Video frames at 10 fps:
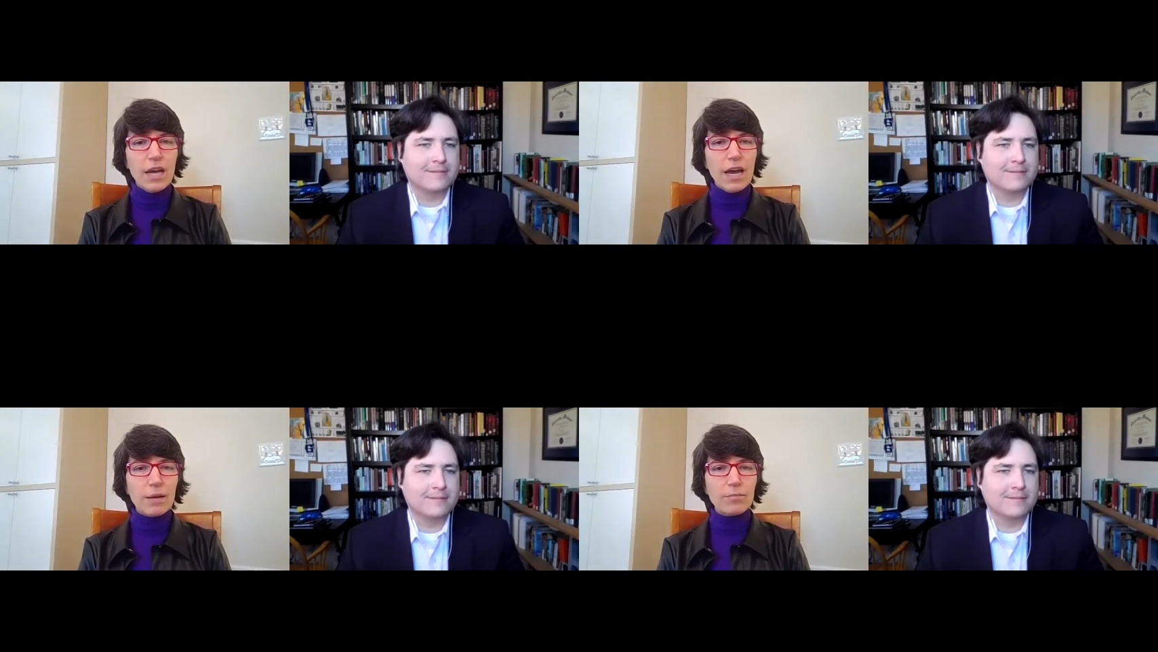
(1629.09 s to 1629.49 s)

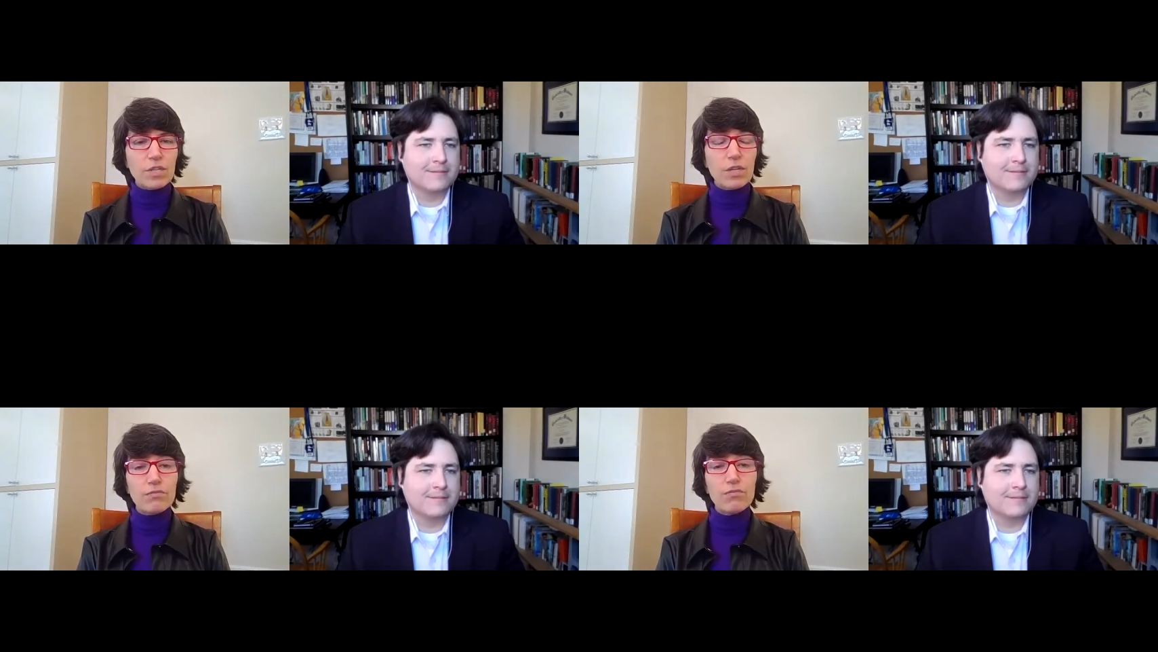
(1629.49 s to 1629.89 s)
Speaker 1: um,
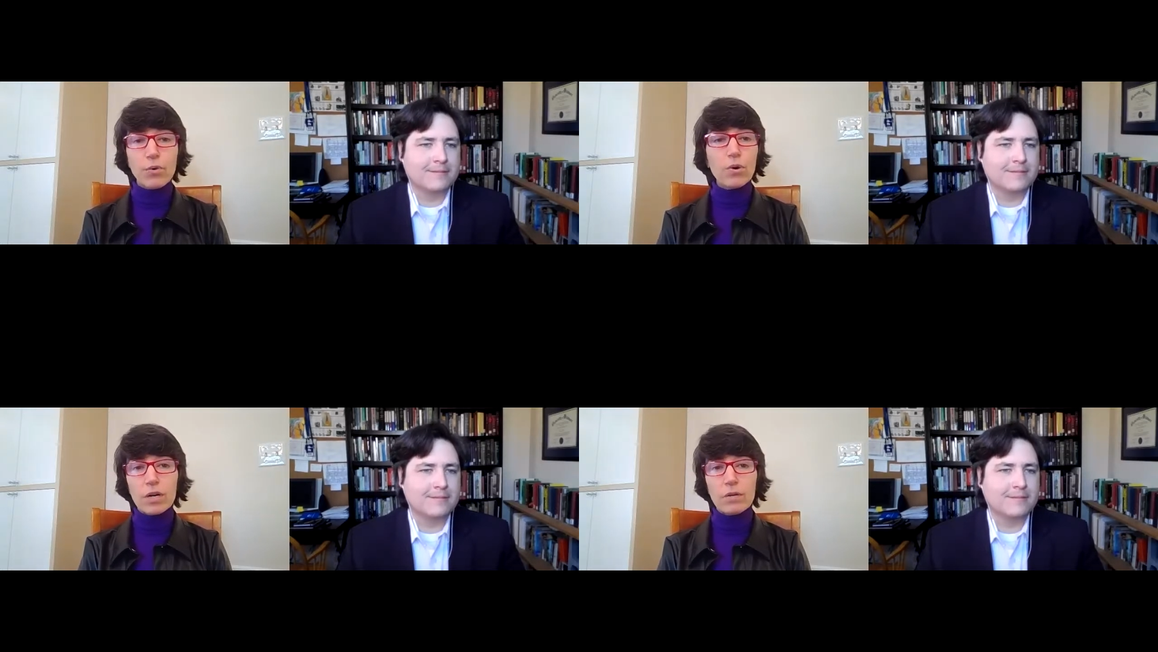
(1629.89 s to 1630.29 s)
to
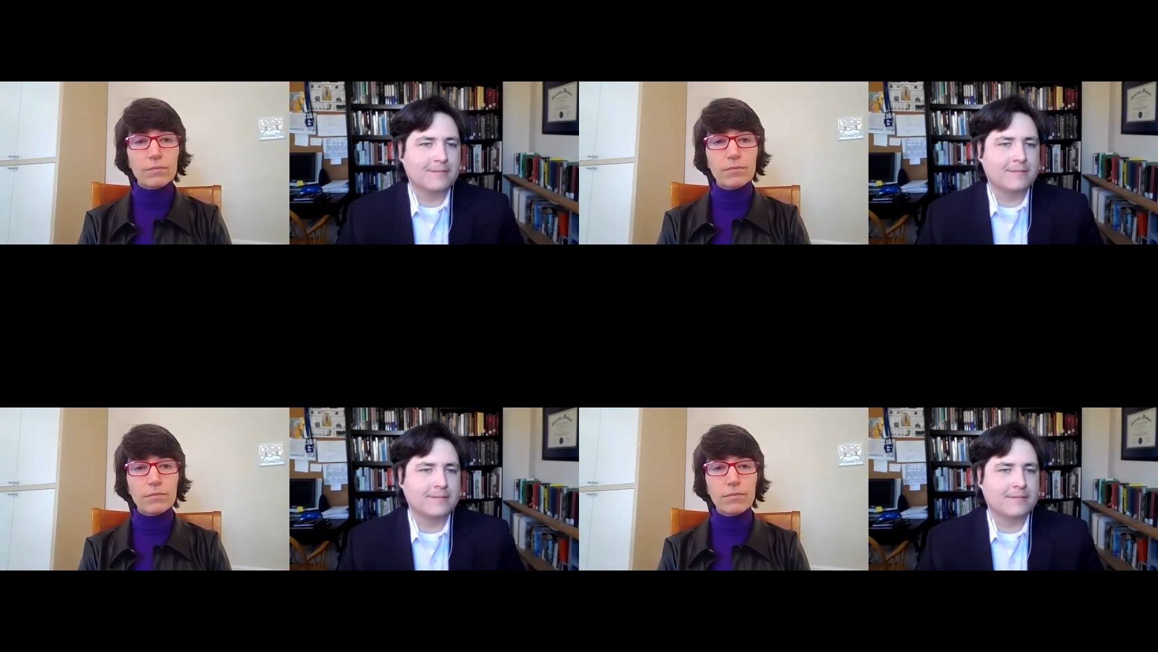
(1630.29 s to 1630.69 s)

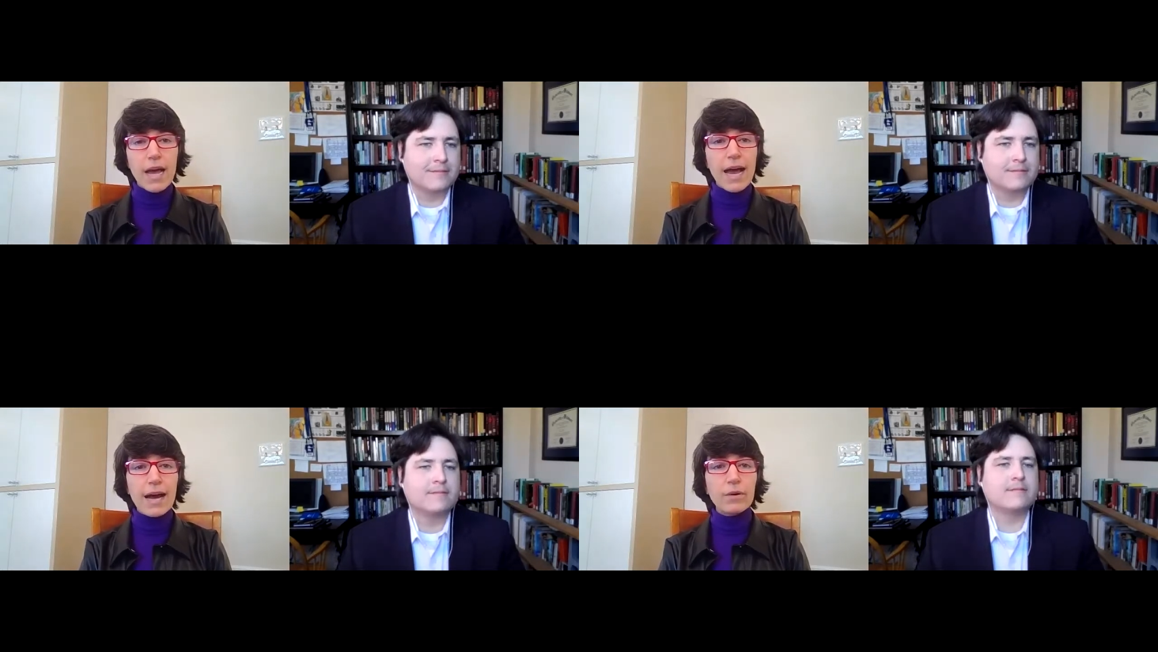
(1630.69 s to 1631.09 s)
inform
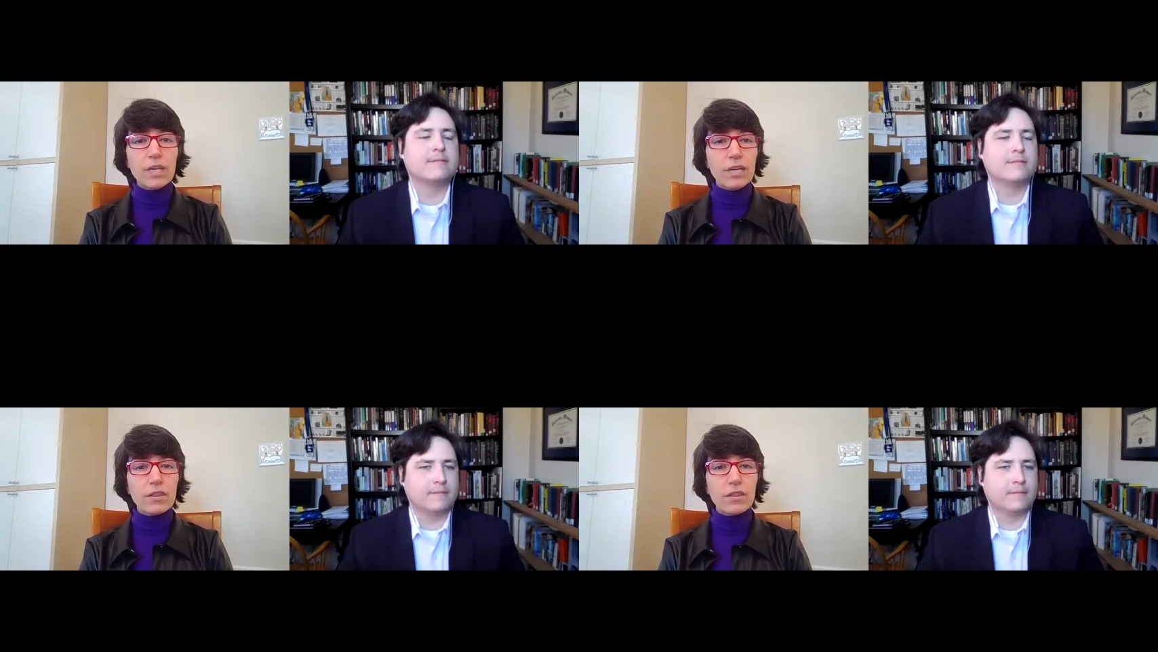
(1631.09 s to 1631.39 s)
how he